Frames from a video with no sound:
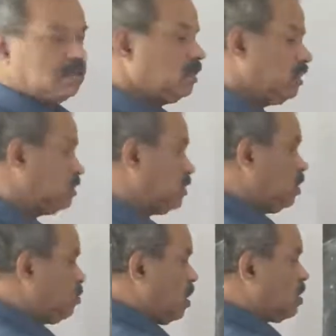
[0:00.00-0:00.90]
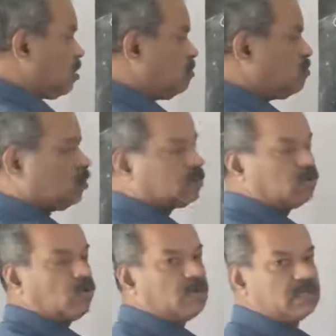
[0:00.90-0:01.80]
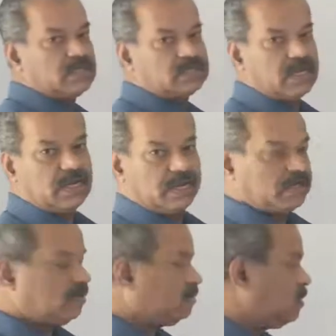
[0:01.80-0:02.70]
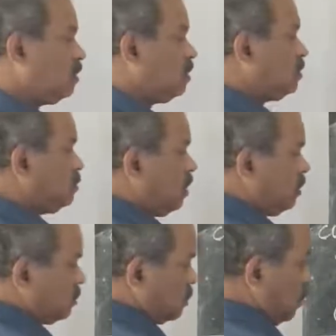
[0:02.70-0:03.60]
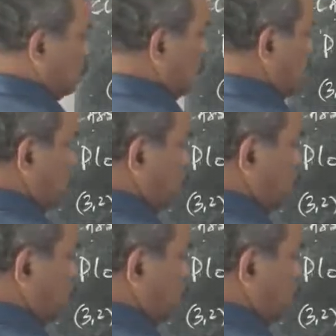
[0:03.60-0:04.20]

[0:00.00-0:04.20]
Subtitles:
In the third quadrant, both coordinates are negative. Then third quadrant,